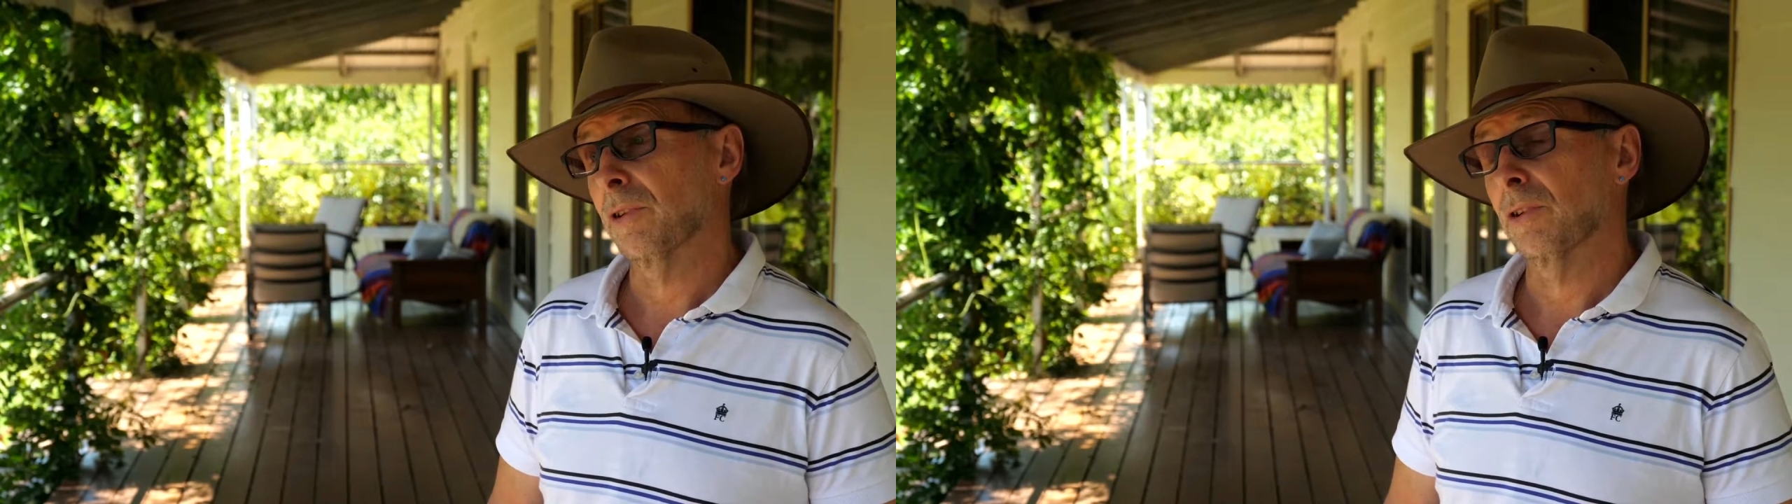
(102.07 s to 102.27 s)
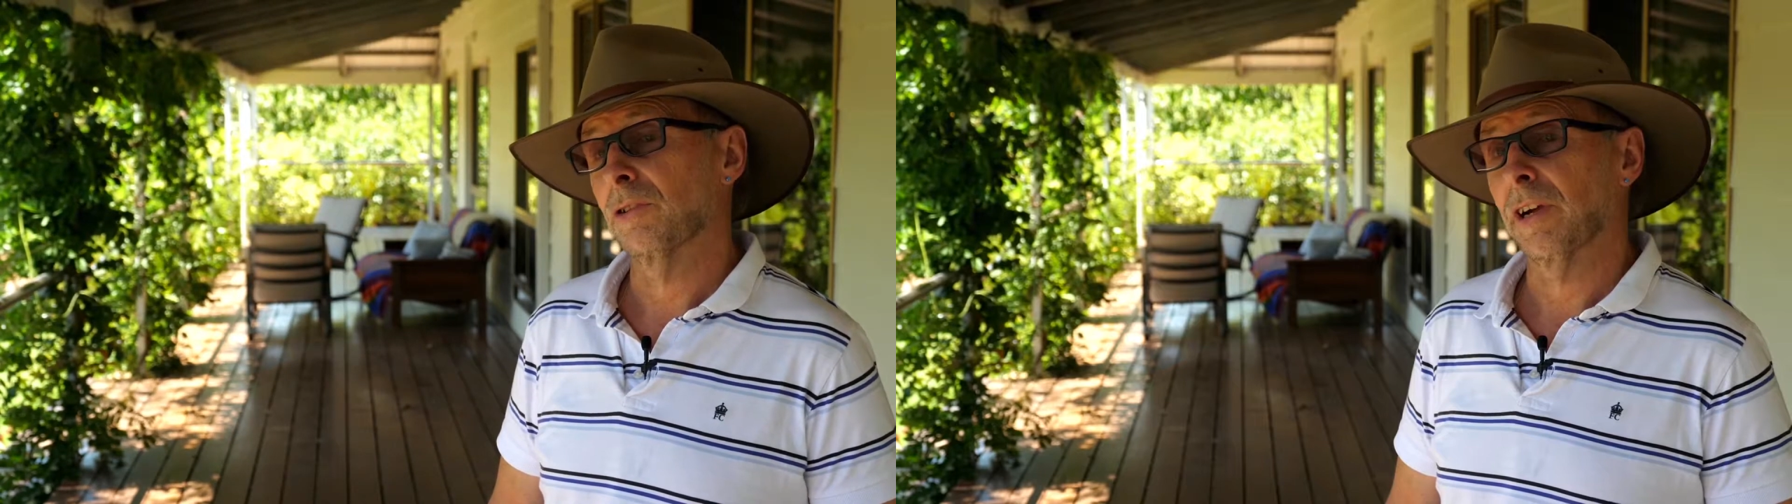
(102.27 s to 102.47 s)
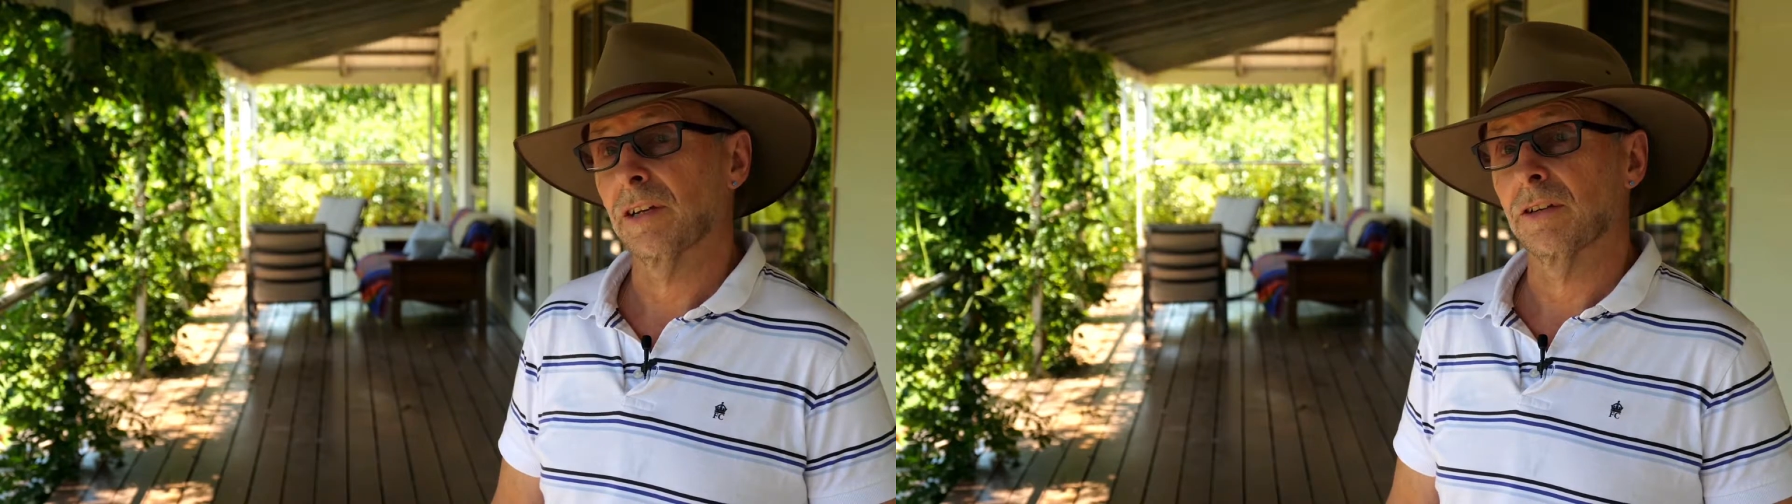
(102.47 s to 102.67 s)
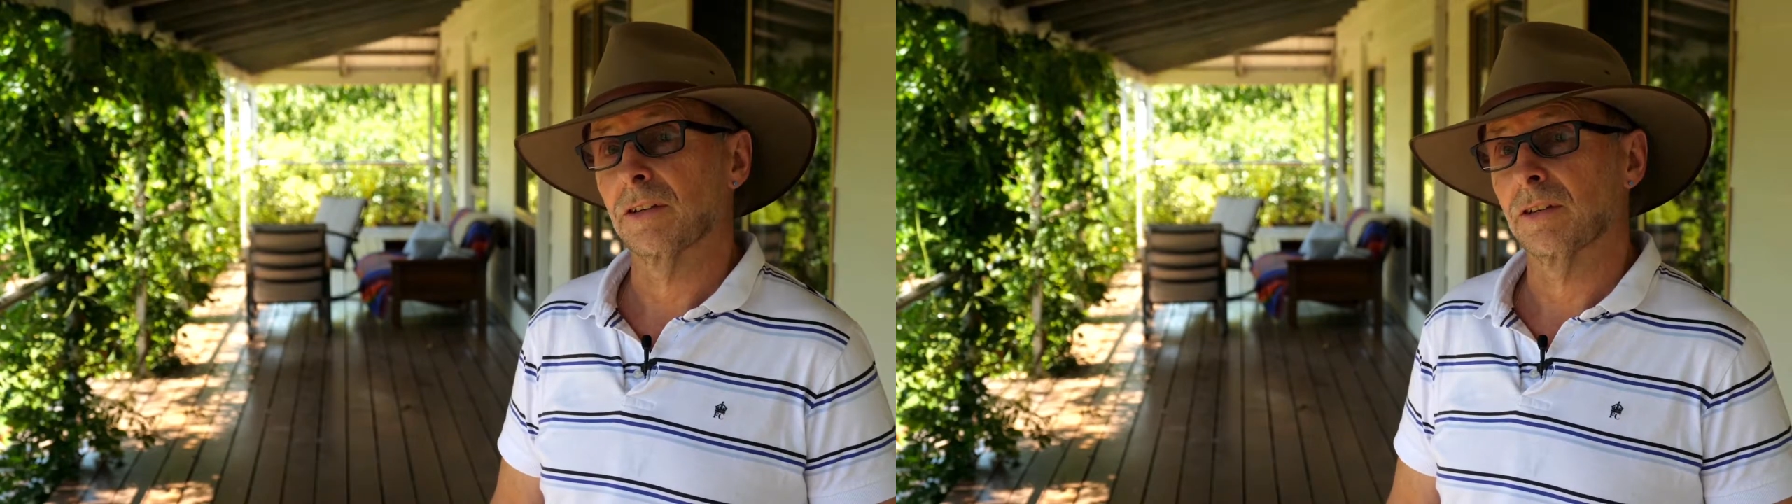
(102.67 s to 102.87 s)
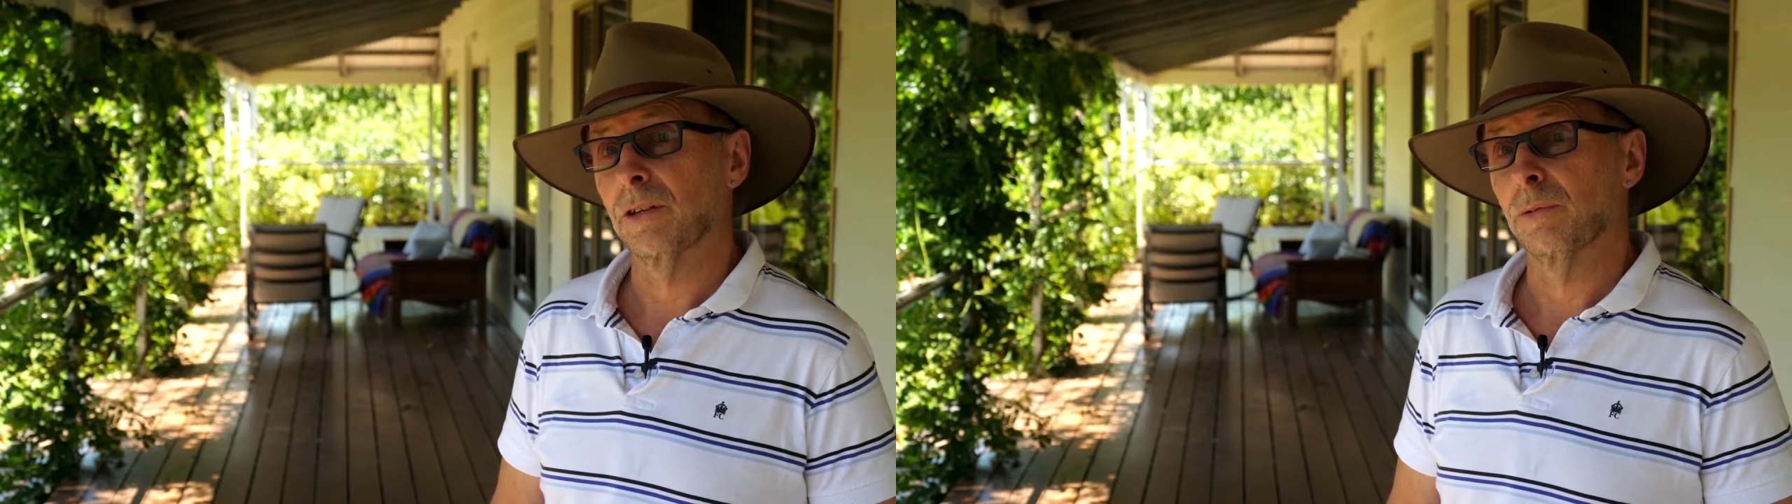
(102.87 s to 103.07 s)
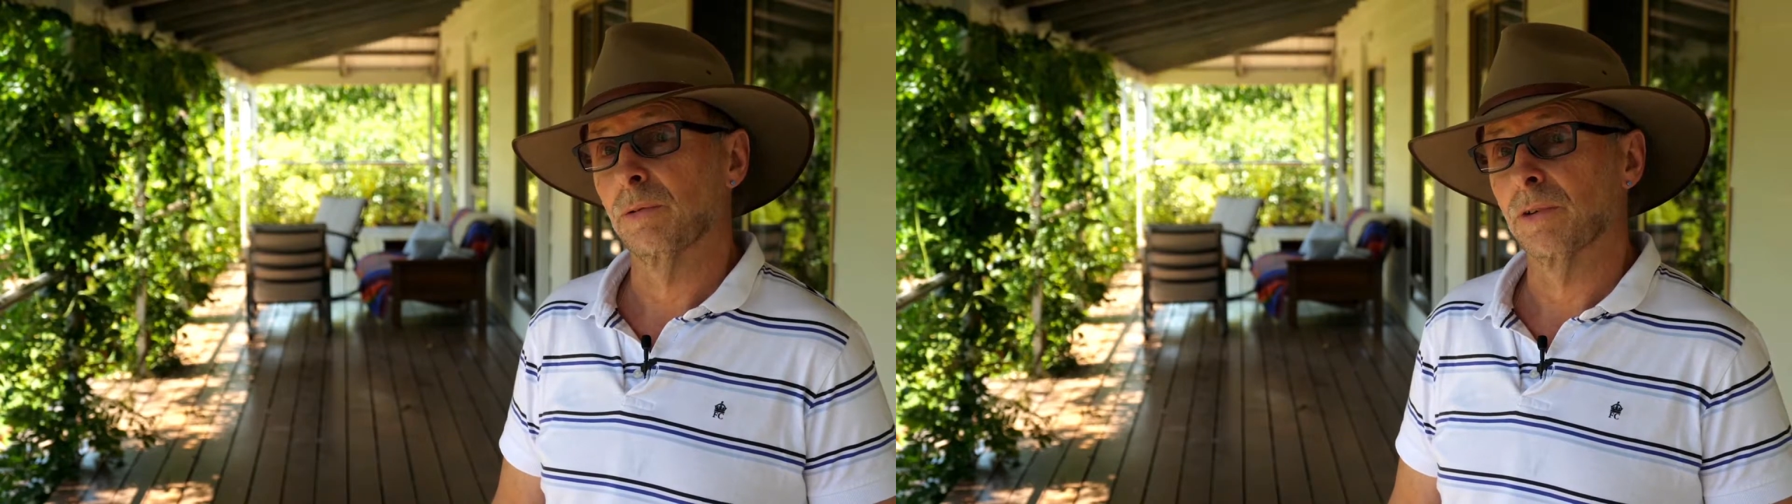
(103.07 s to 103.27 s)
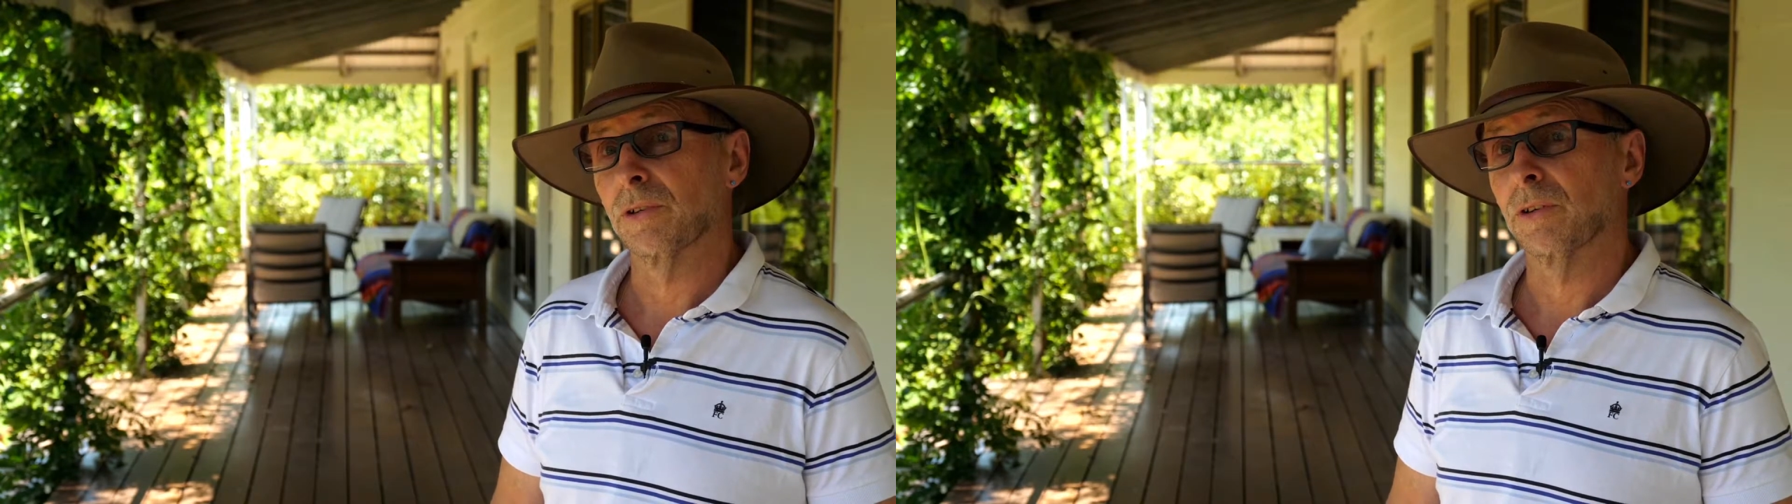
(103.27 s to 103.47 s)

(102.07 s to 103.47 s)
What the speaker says: contractors who were as